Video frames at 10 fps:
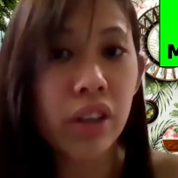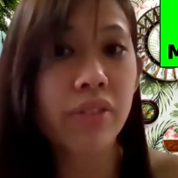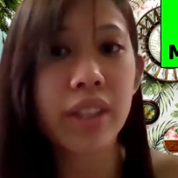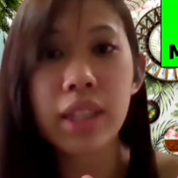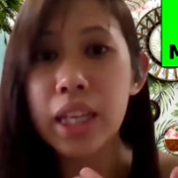or
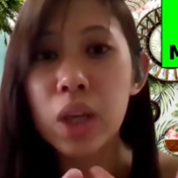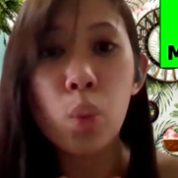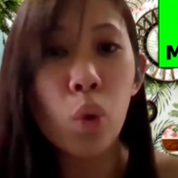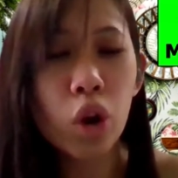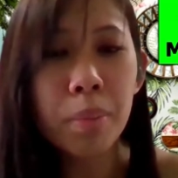even taking
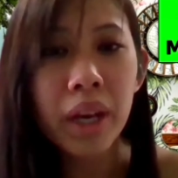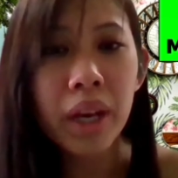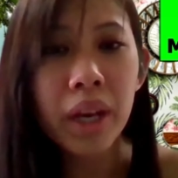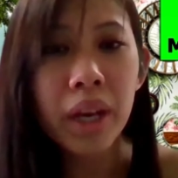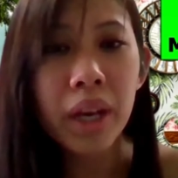warm
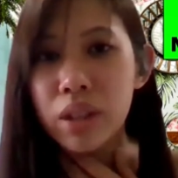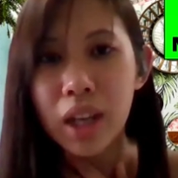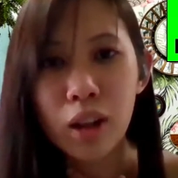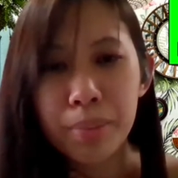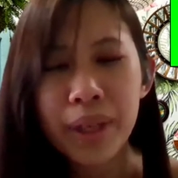honey is
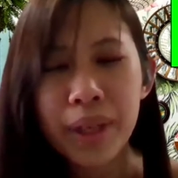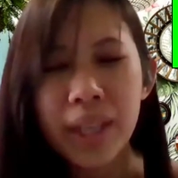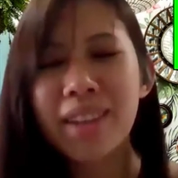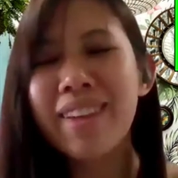not helping.